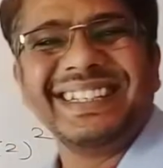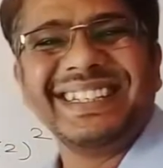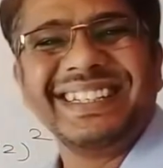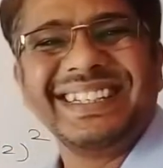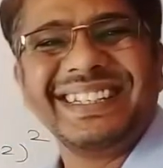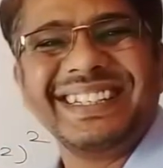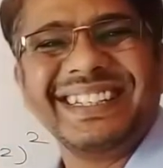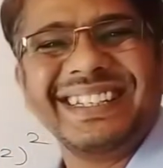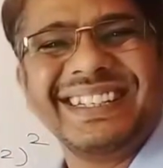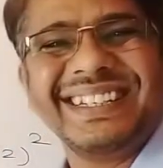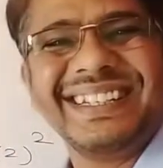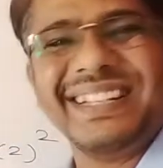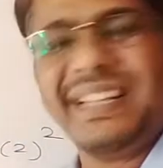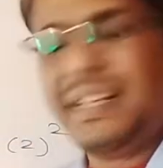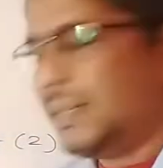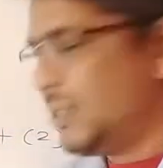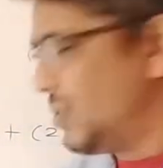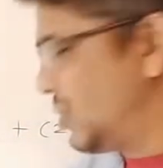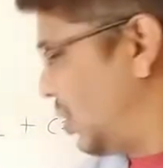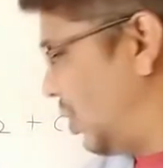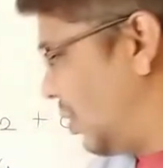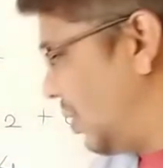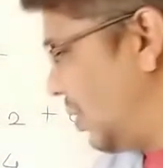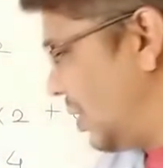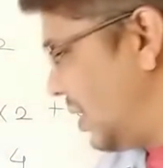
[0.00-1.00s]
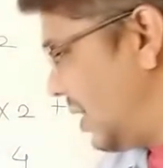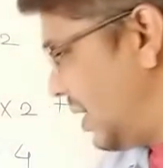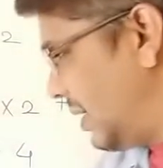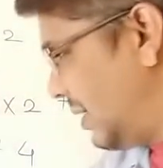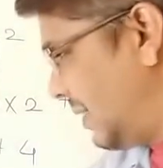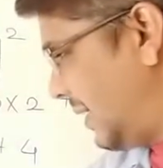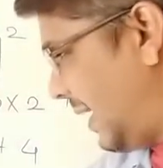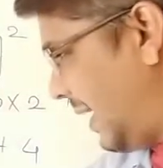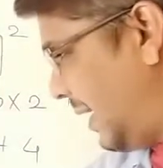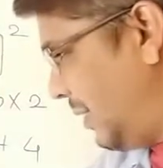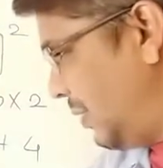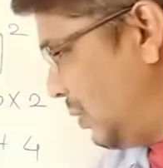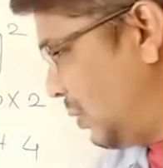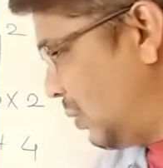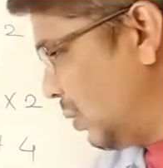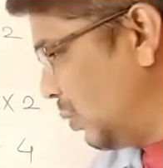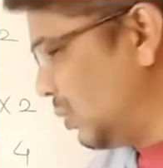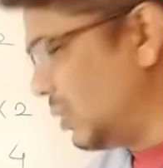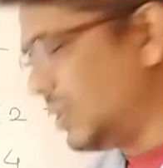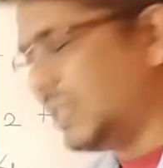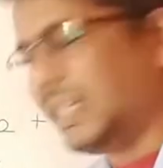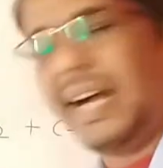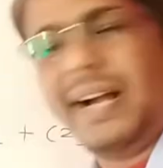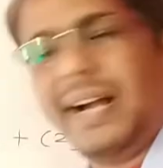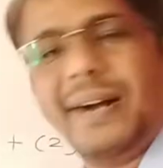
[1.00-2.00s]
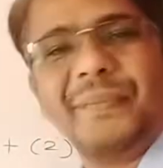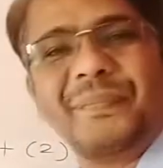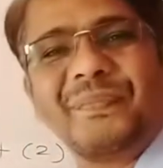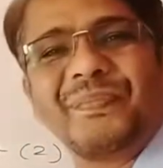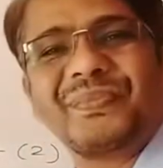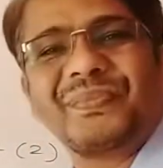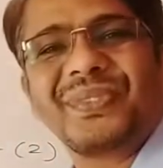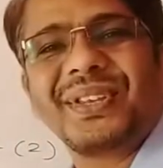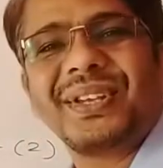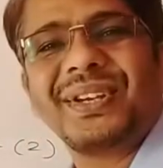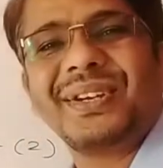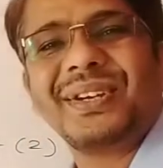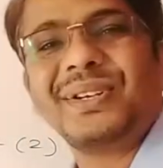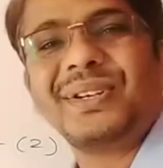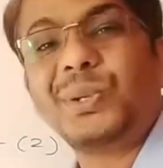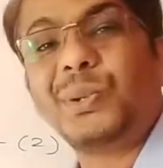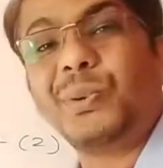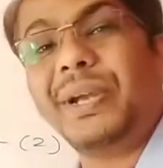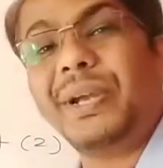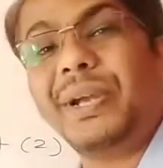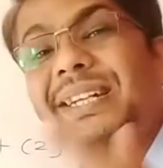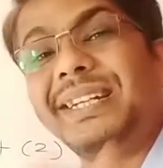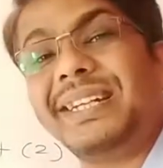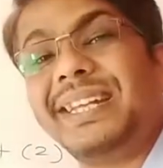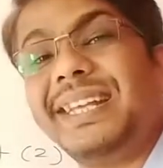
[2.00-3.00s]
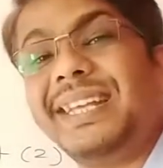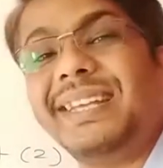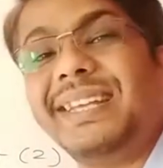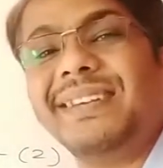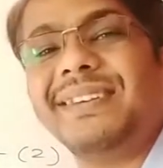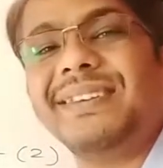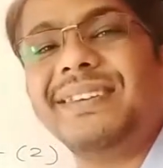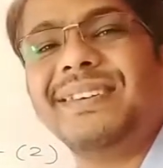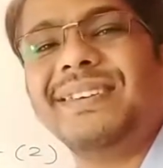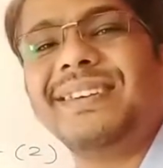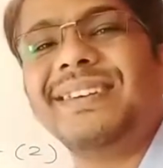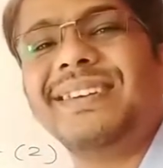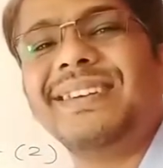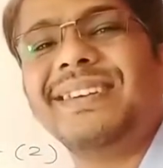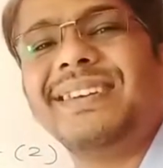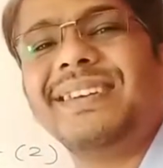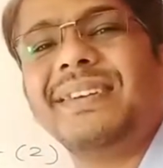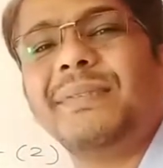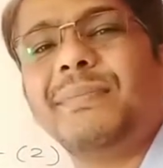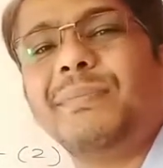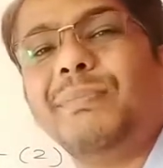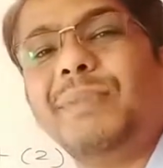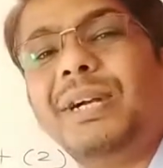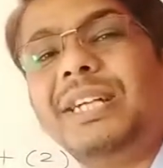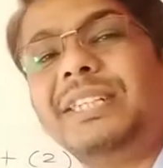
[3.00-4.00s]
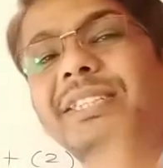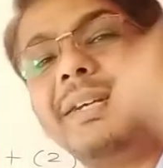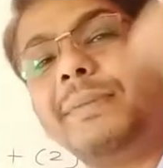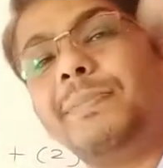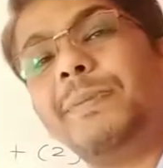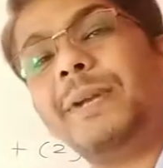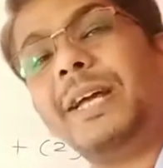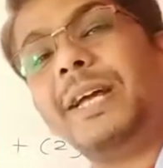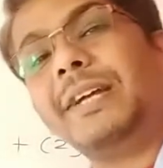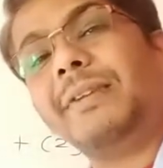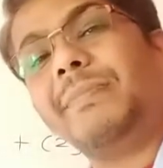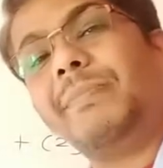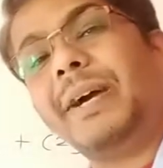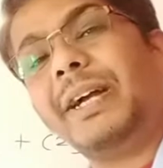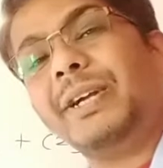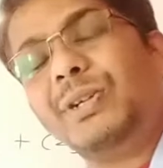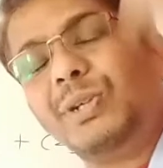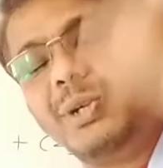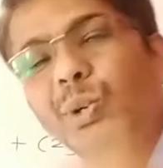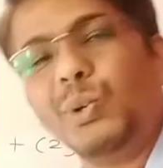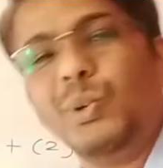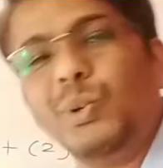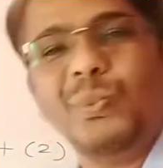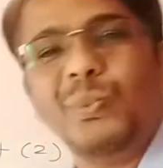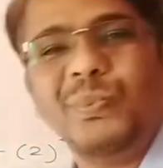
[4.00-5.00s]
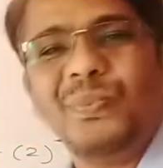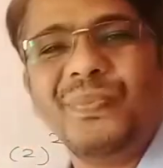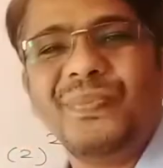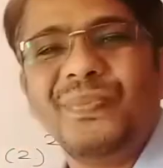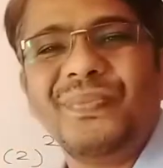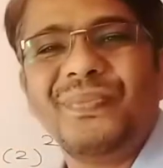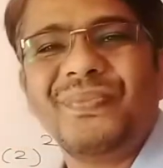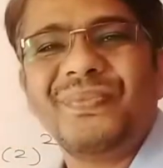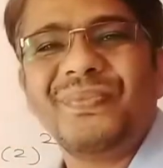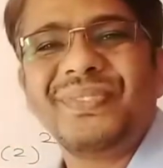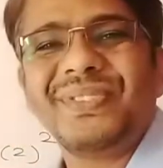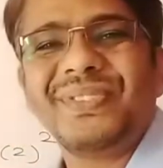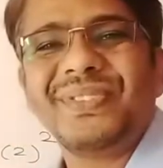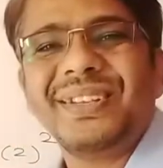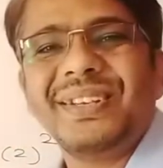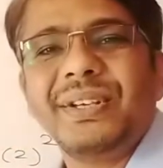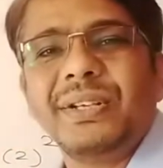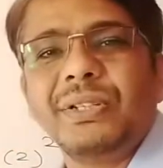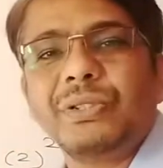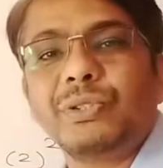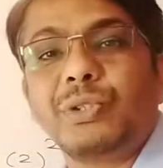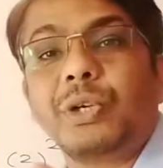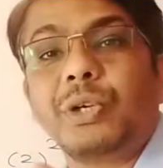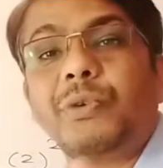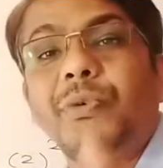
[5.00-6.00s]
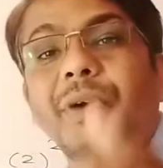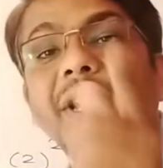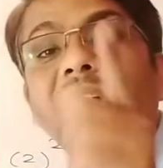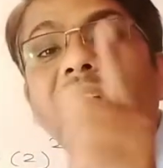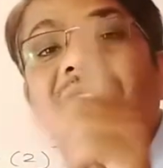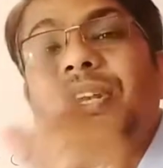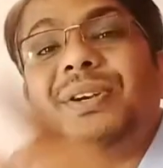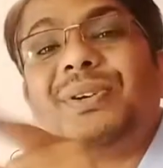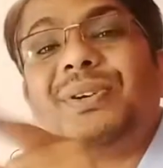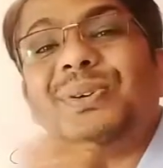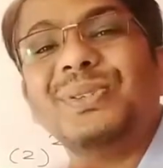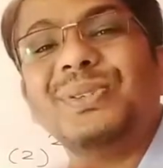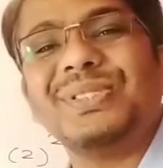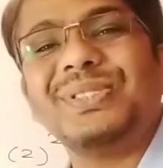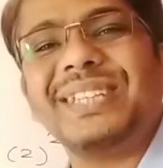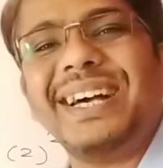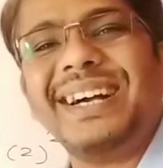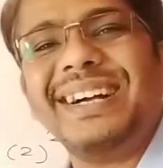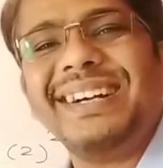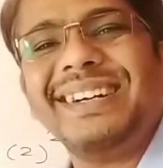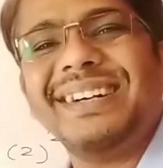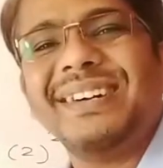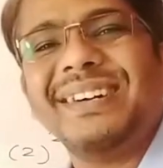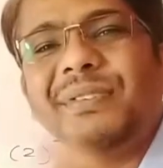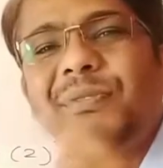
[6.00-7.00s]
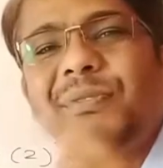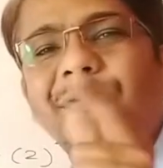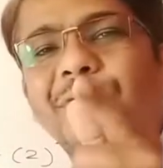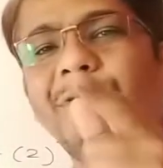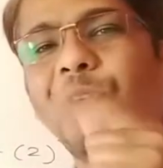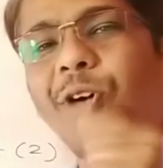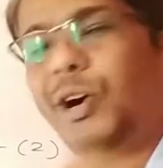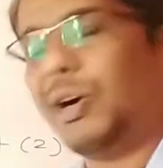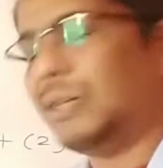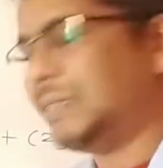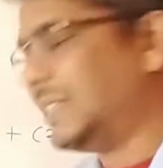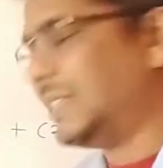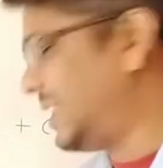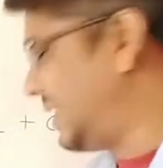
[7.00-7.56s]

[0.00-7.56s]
and this is A. So 10 2s are 20. Multiplied by 2. So 20